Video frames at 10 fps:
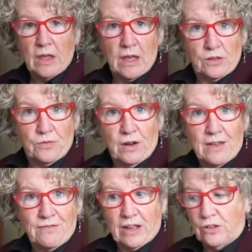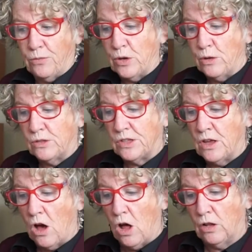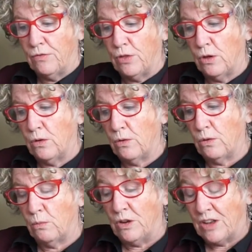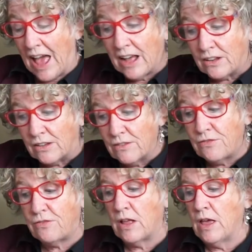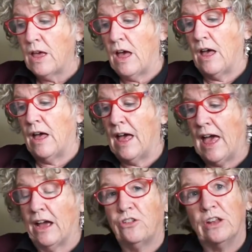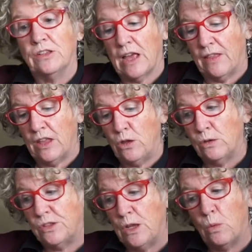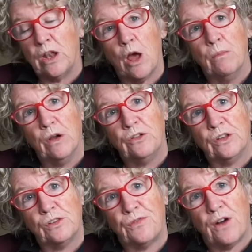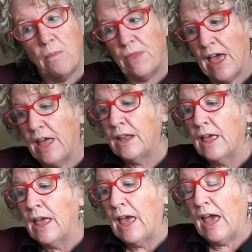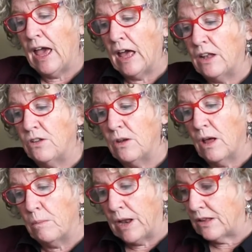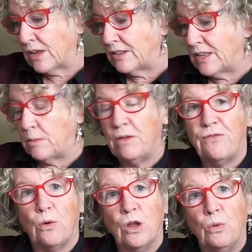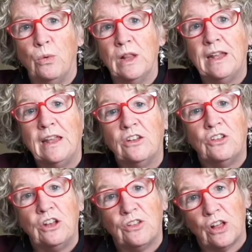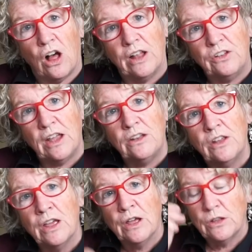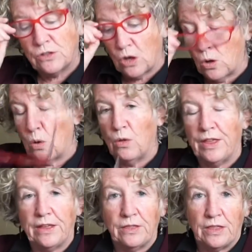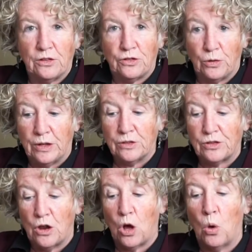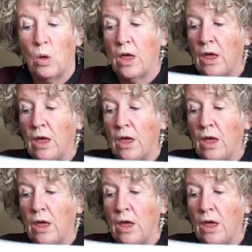it's very effective when you see all of the redactive actions and then you see what emerges from that. But as I said before, you really need to teach the content so the students know